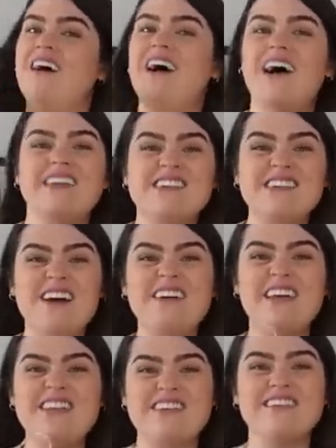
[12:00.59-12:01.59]
I don't know,
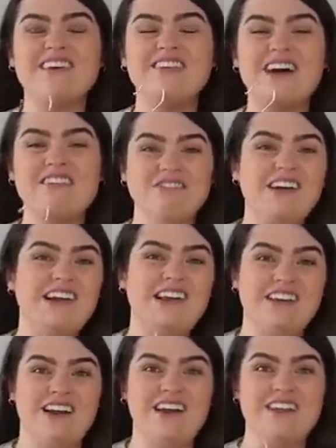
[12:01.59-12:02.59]
they just give that really
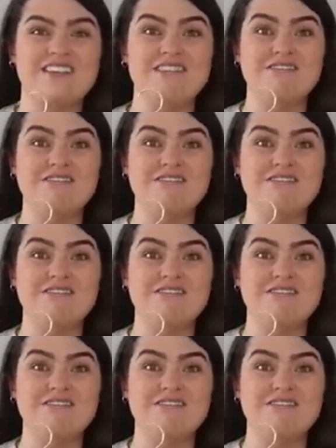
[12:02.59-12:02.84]
nice,